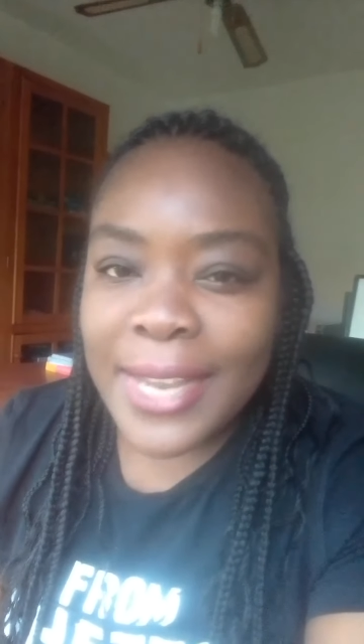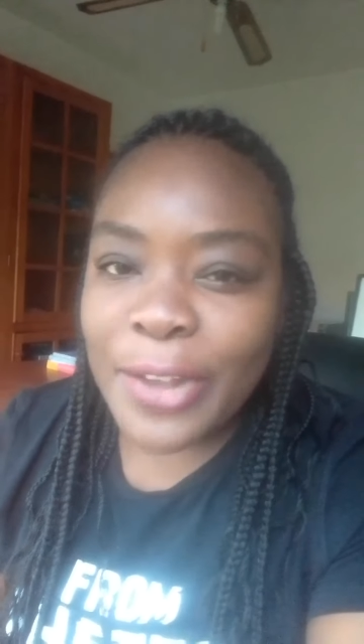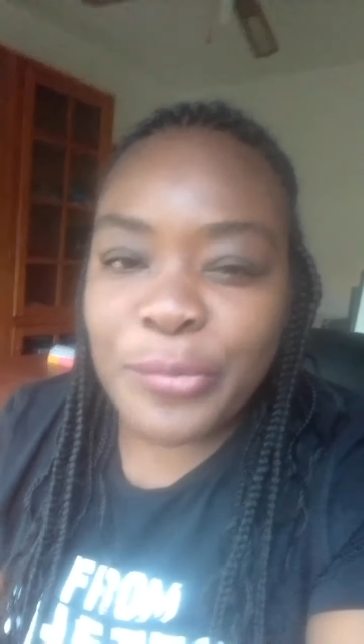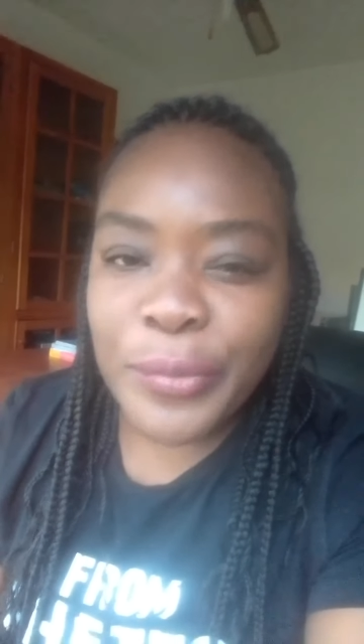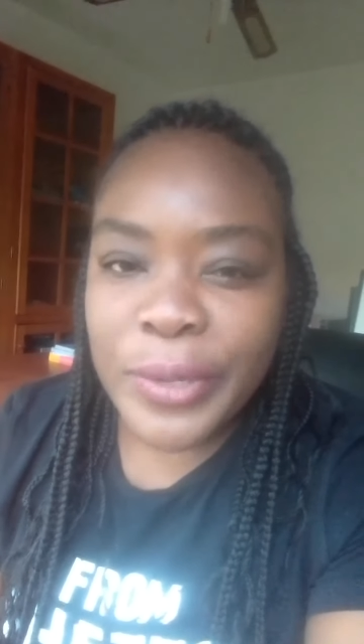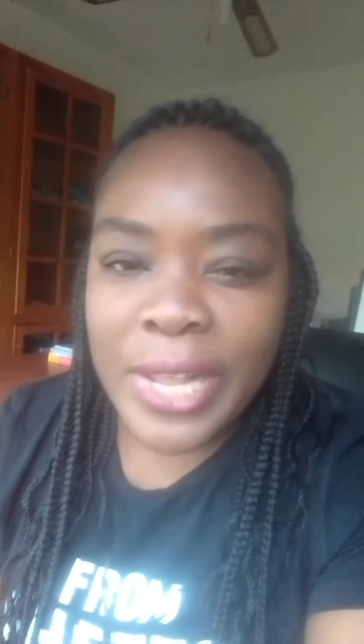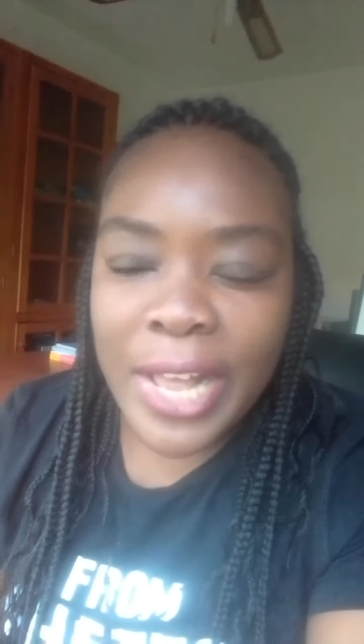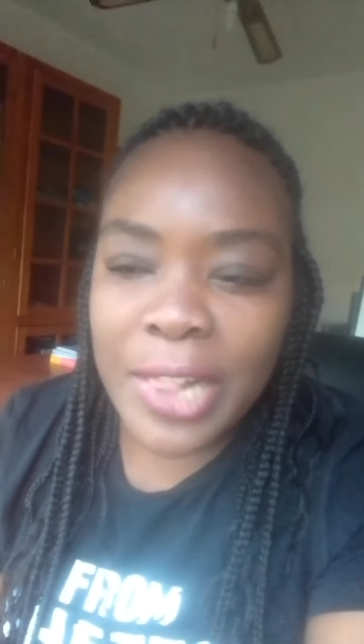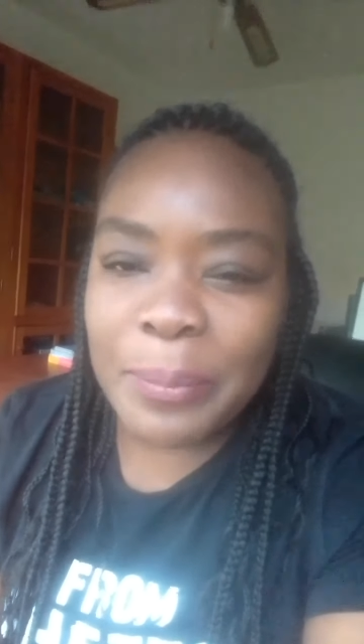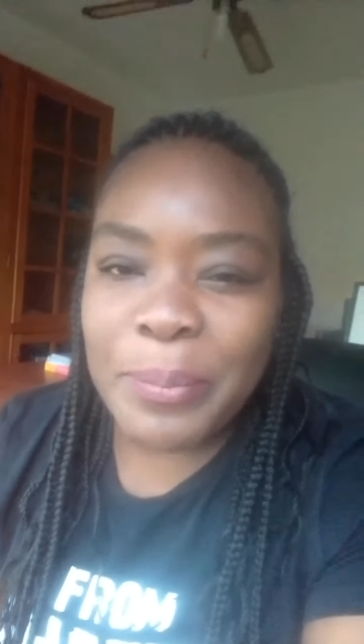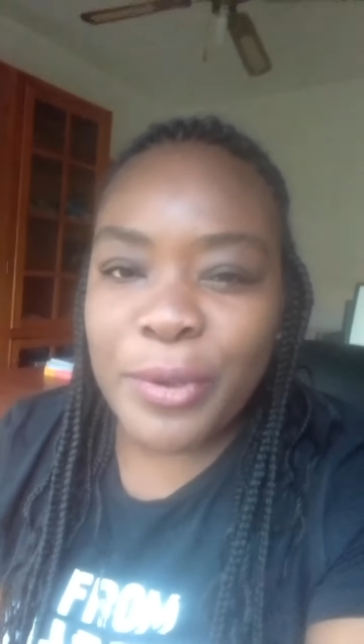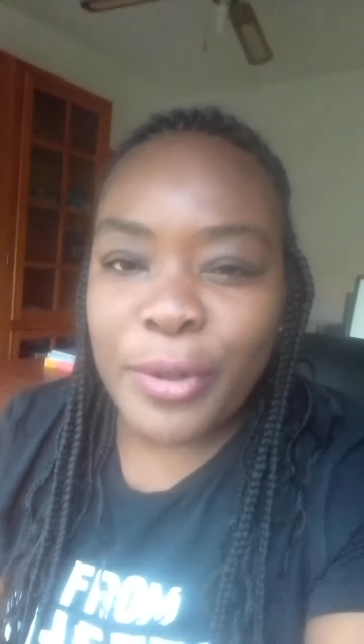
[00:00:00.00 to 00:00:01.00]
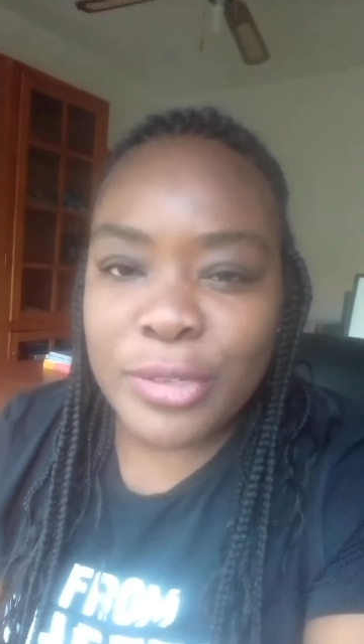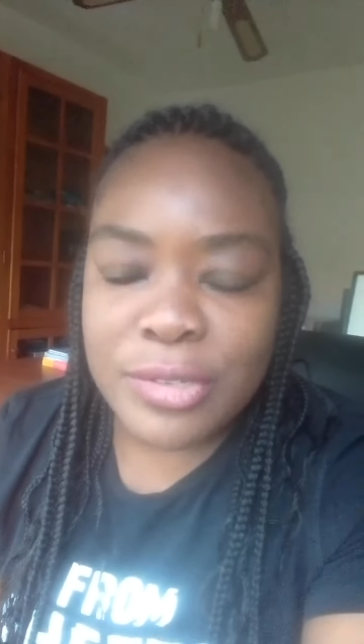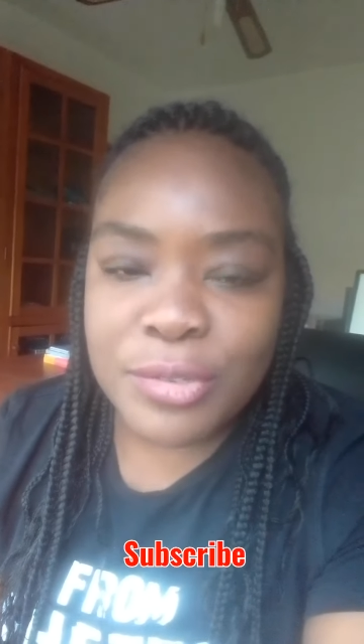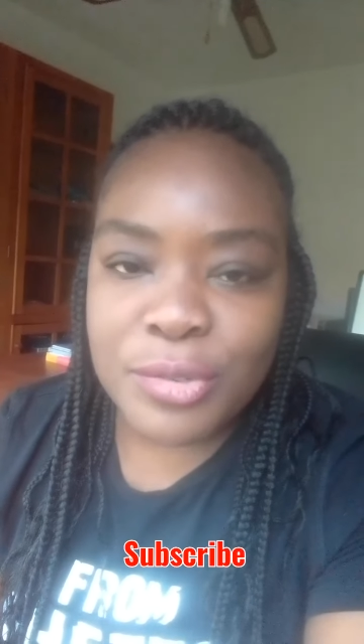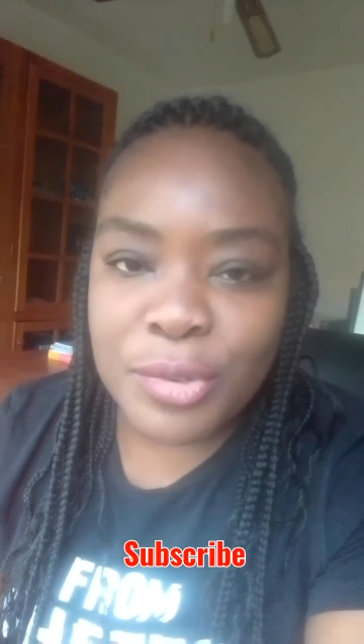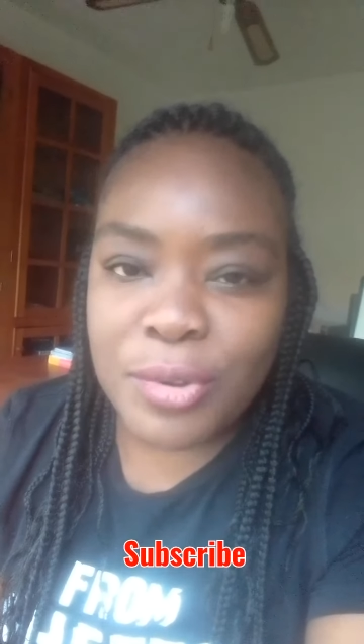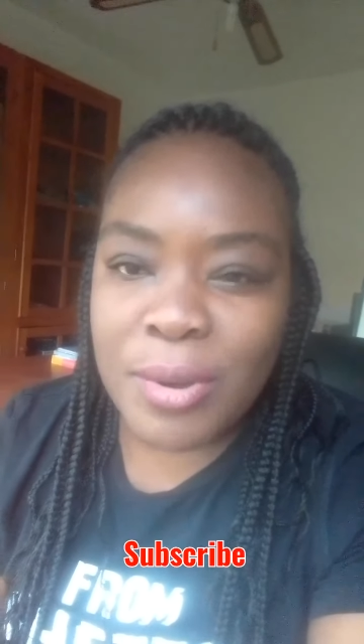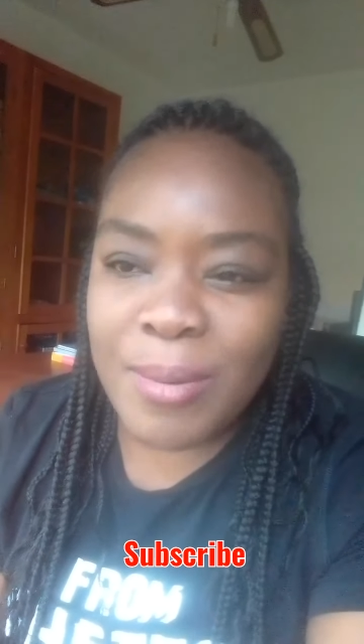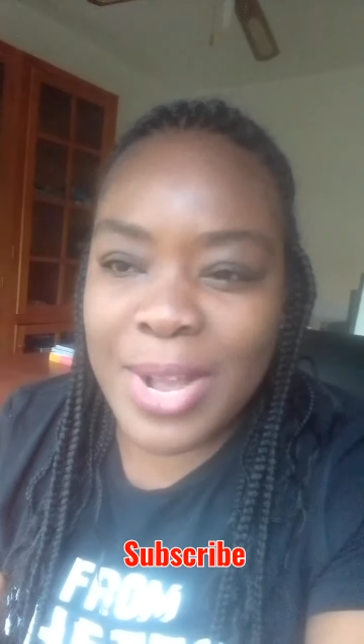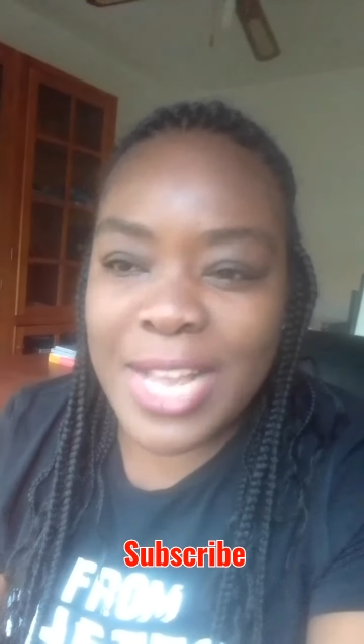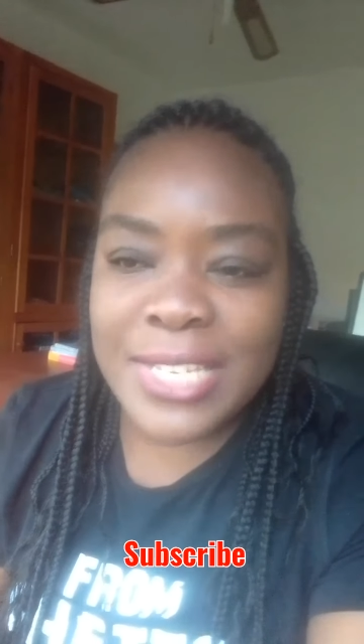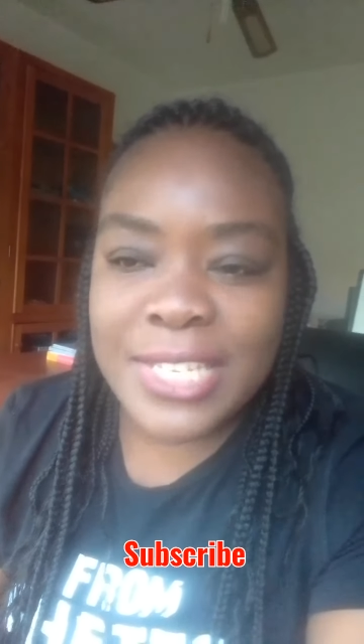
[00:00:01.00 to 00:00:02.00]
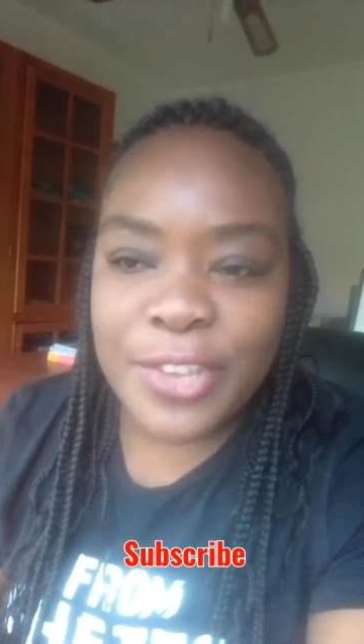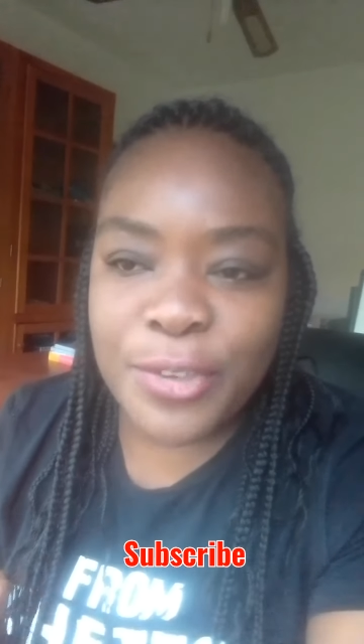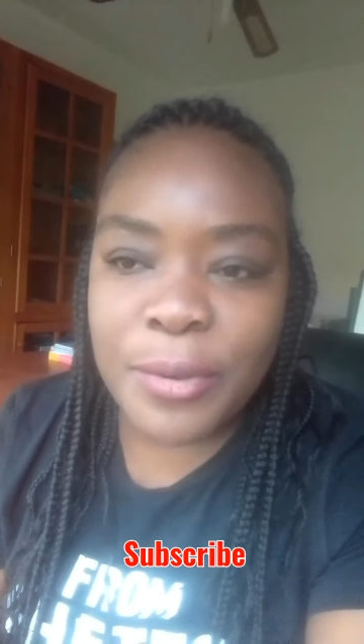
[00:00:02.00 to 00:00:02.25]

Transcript: that will help you also to grow as a